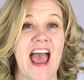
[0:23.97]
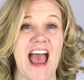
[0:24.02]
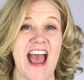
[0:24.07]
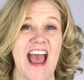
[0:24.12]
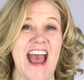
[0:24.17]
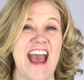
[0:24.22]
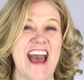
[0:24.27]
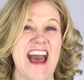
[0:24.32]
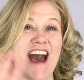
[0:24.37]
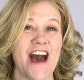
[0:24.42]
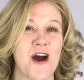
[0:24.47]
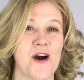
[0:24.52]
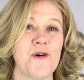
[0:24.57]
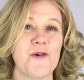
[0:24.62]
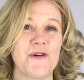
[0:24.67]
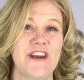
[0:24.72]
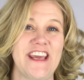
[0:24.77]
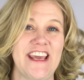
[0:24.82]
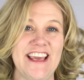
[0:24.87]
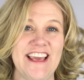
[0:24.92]

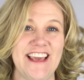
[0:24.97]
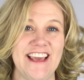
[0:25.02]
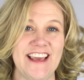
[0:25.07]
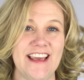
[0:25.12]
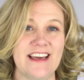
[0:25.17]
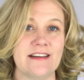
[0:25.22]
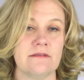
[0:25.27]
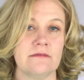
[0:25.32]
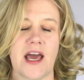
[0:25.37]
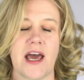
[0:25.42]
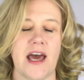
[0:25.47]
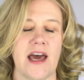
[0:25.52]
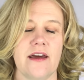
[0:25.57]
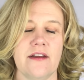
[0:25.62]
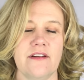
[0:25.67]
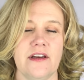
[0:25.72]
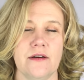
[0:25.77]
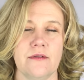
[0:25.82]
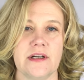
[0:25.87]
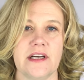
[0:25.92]
Howdy! I
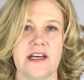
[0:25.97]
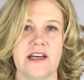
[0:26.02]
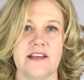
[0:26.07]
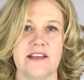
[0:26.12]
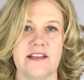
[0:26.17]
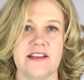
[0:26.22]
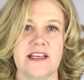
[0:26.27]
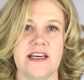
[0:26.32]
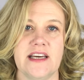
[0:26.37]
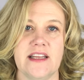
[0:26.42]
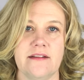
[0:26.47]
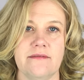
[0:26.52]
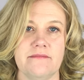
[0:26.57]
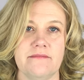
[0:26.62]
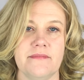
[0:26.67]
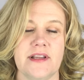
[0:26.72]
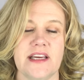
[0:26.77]
don't know why I did that.